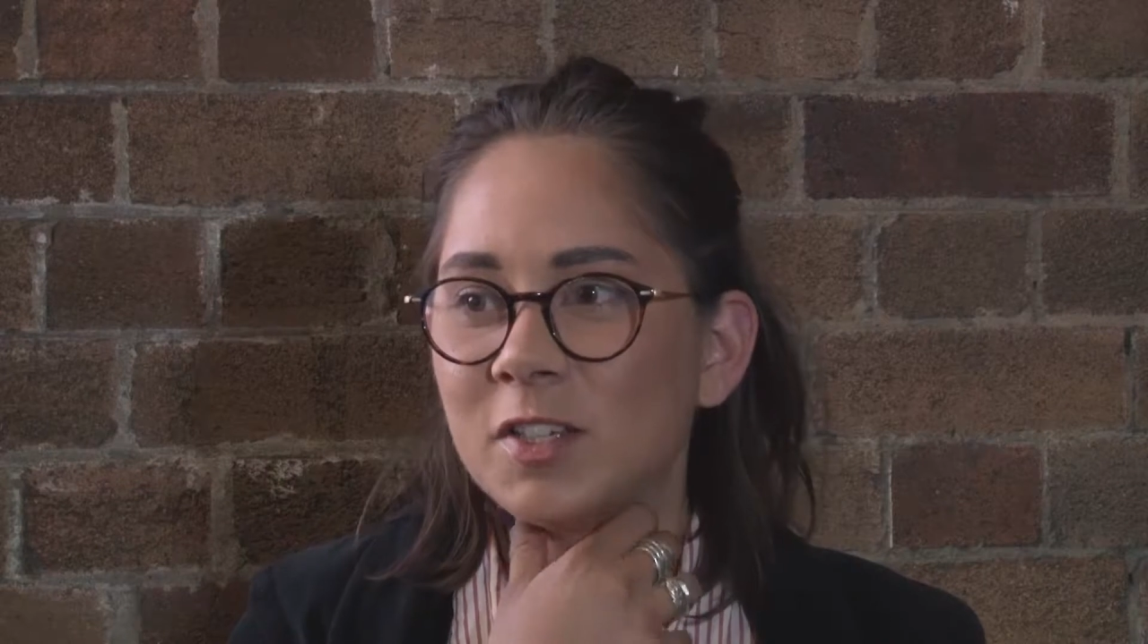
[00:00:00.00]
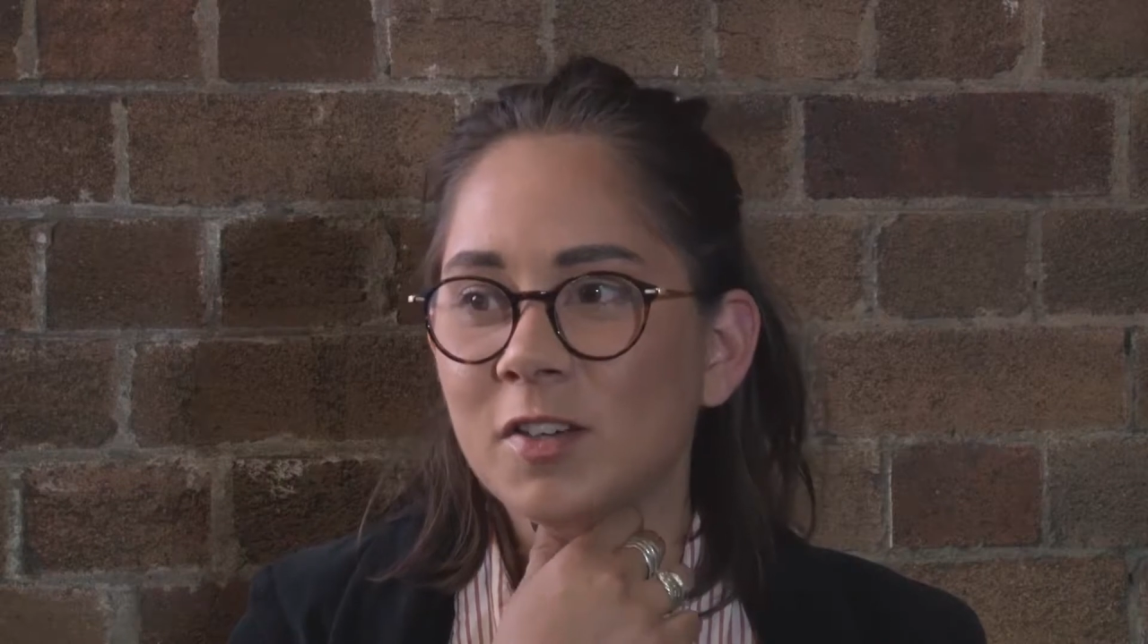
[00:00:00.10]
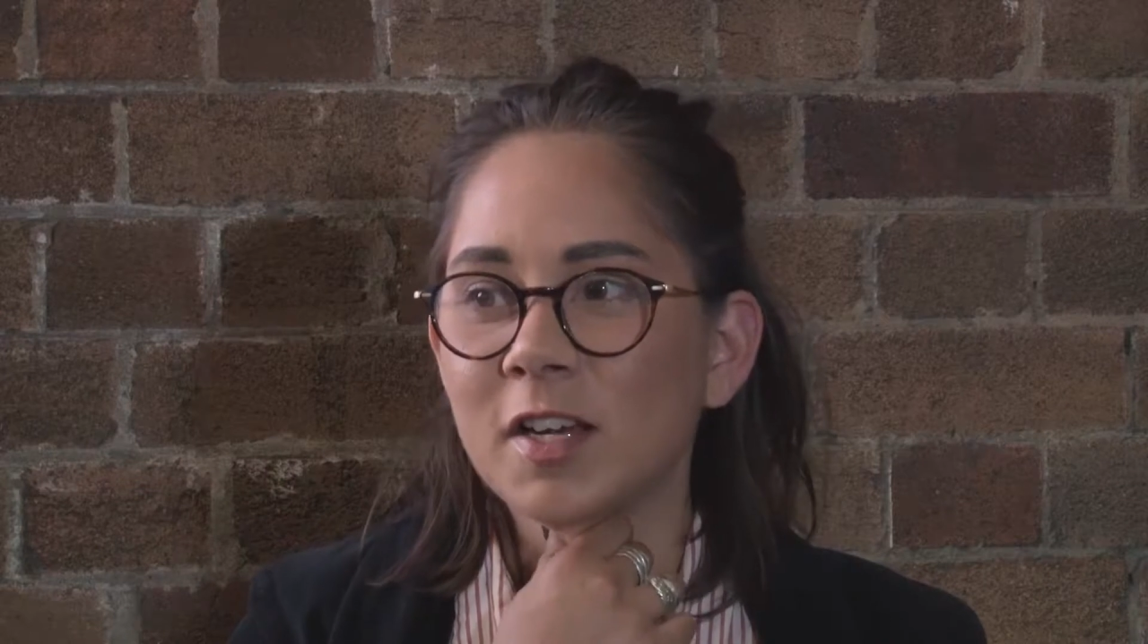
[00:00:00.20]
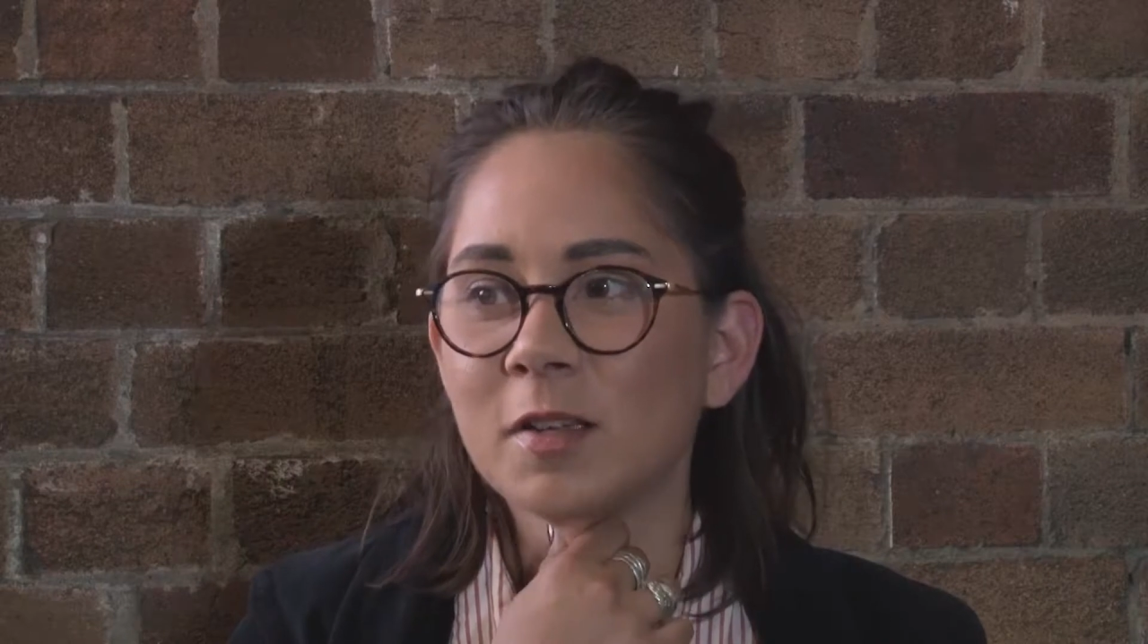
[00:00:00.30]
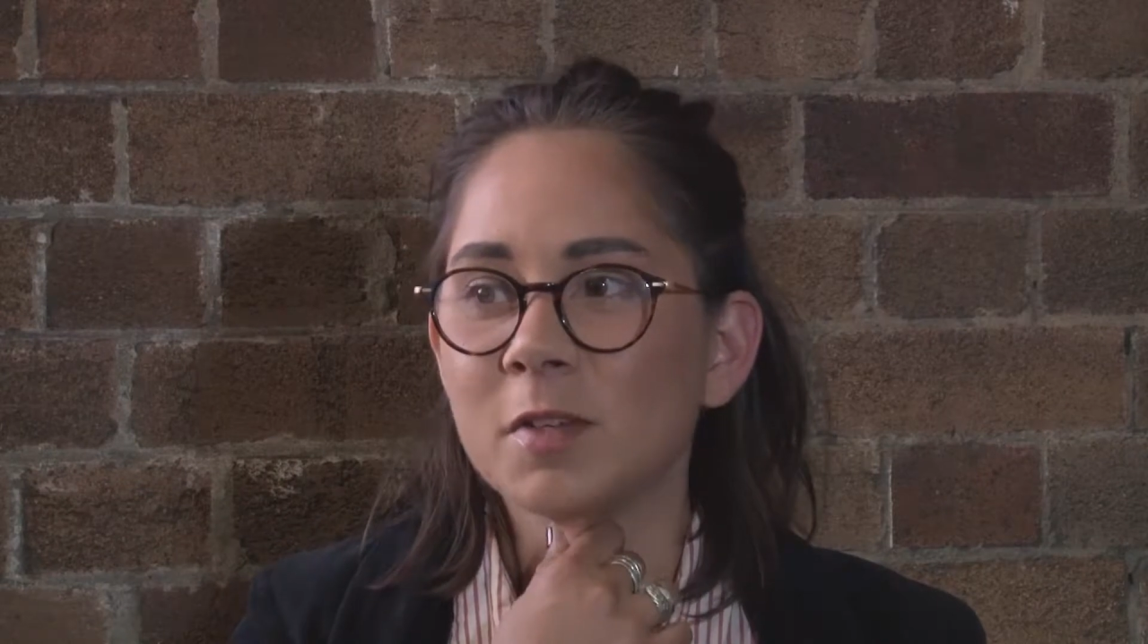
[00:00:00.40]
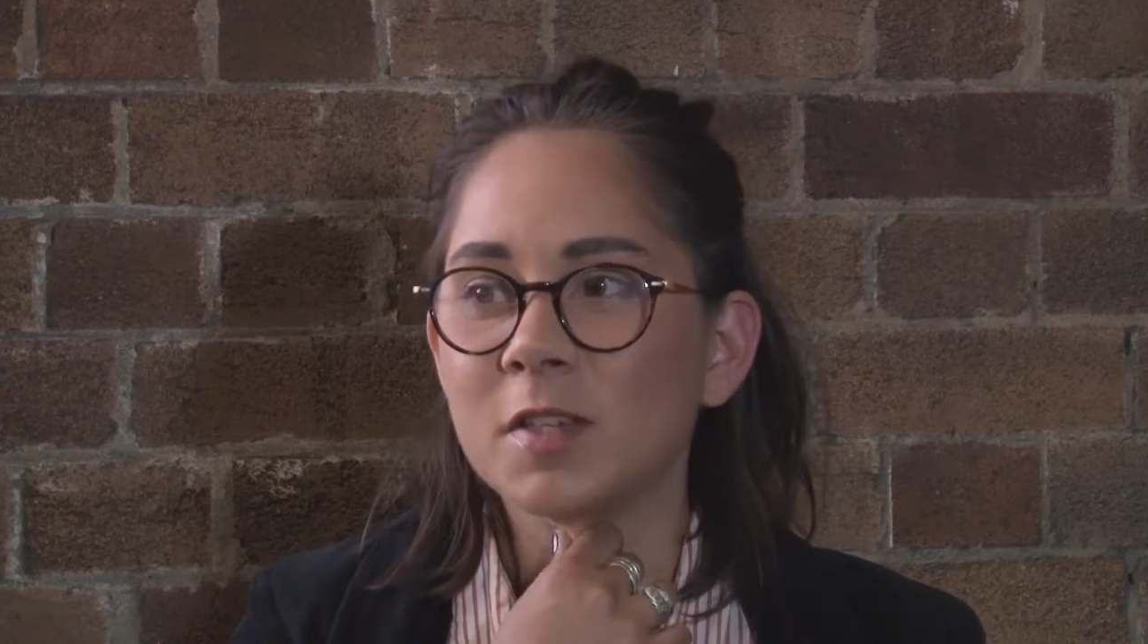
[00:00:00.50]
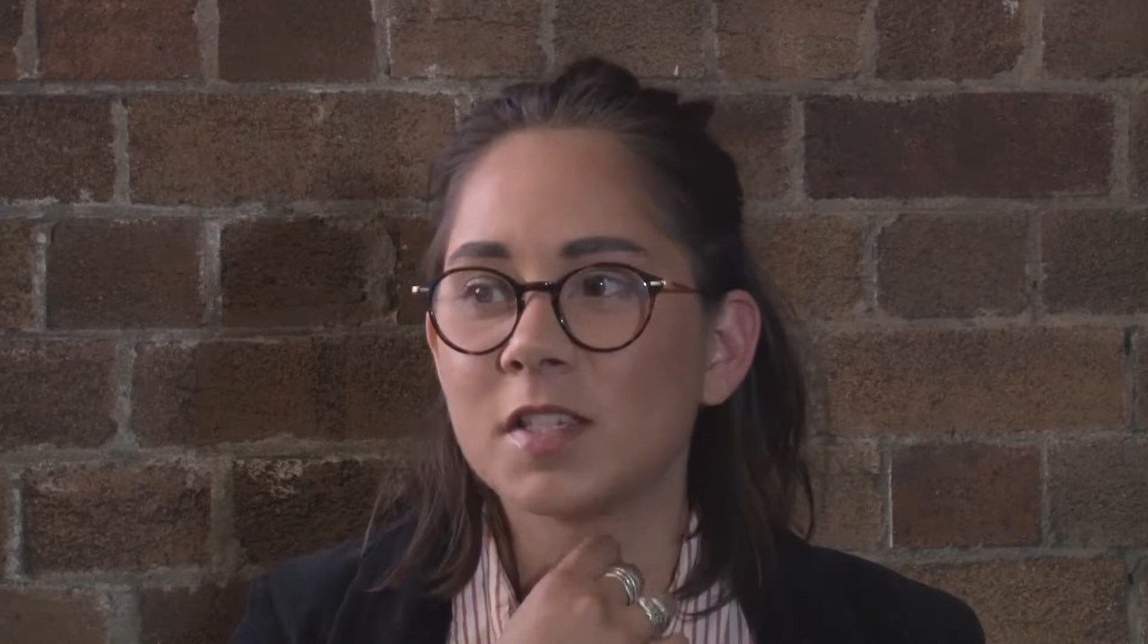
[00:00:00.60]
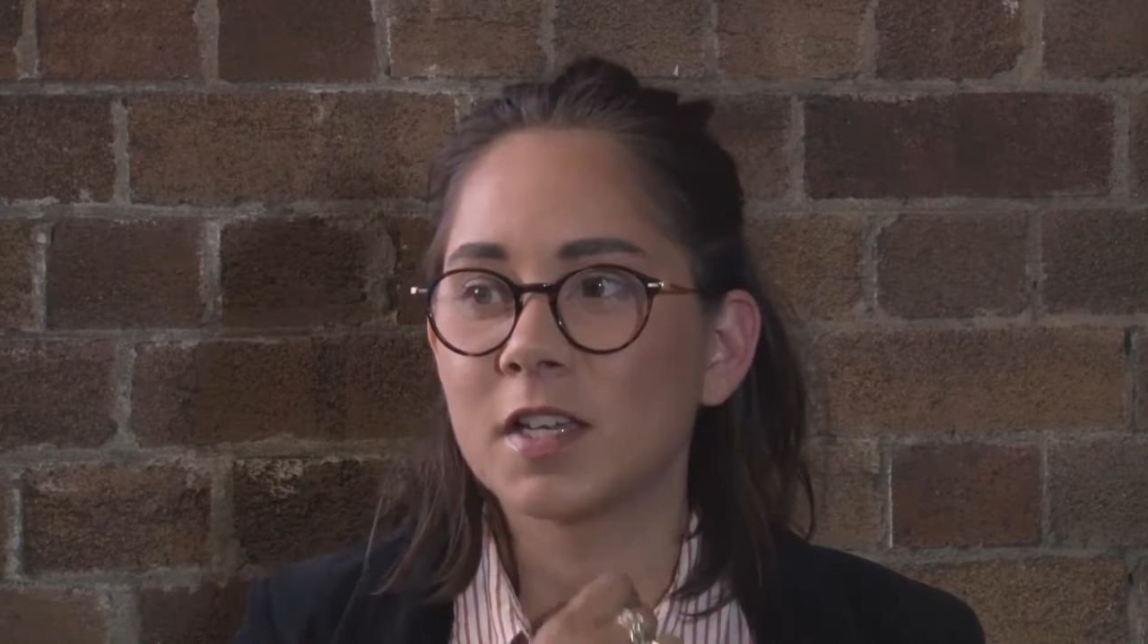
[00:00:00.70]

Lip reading: curating because